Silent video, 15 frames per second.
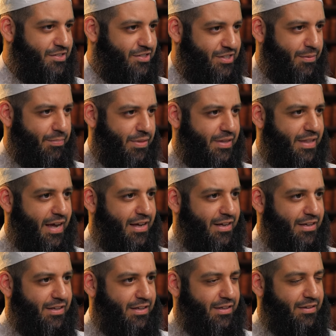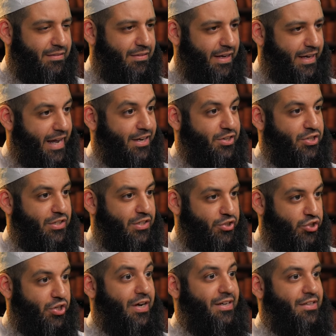that's something that like actually
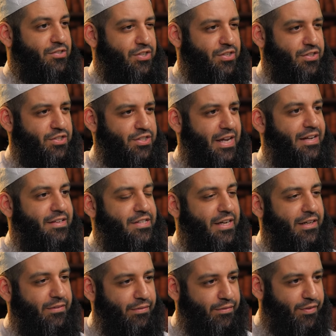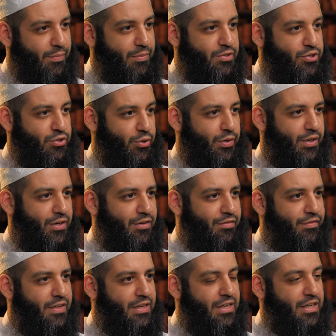shines and stands out from the story
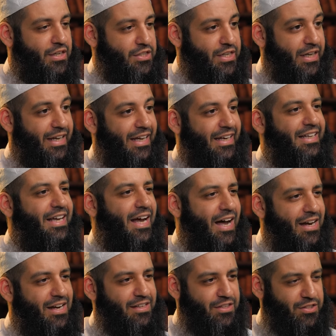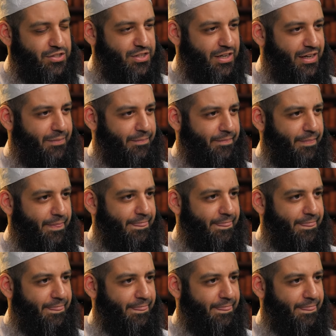of Zakariya alayhi salam